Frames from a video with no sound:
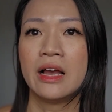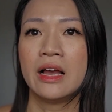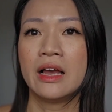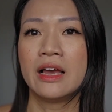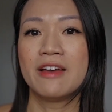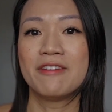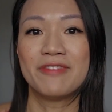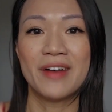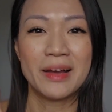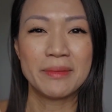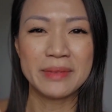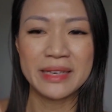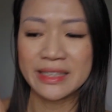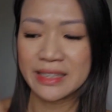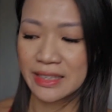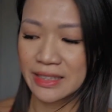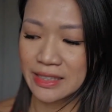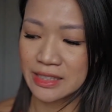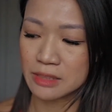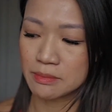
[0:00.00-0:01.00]
if I'm
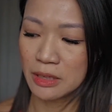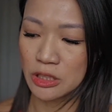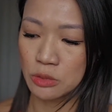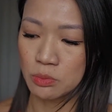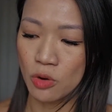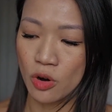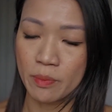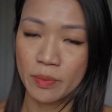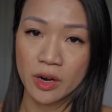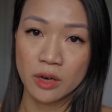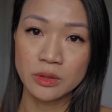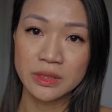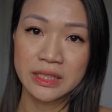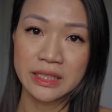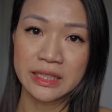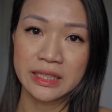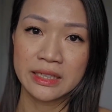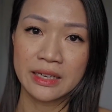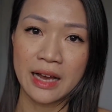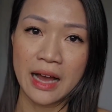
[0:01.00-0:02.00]
eating this much more
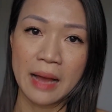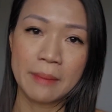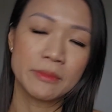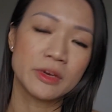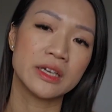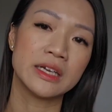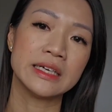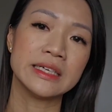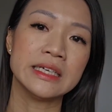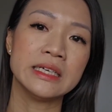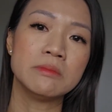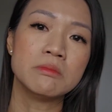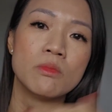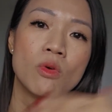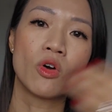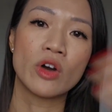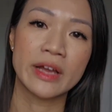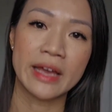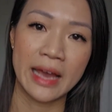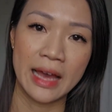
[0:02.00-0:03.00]
protein, I'm gonna eat
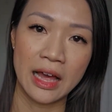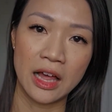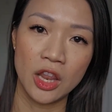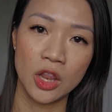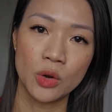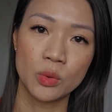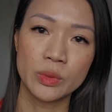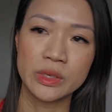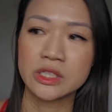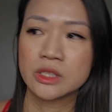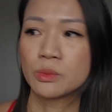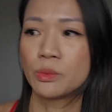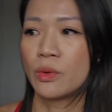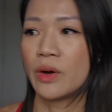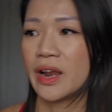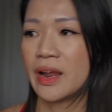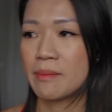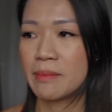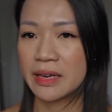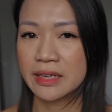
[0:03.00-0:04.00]
more calories.
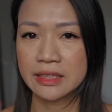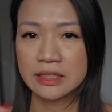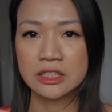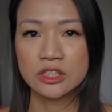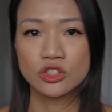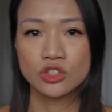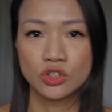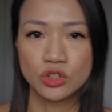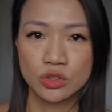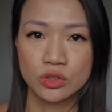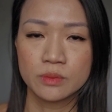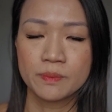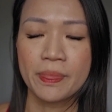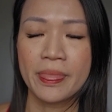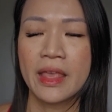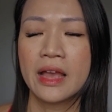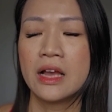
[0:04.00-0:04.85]
What am I gonna do?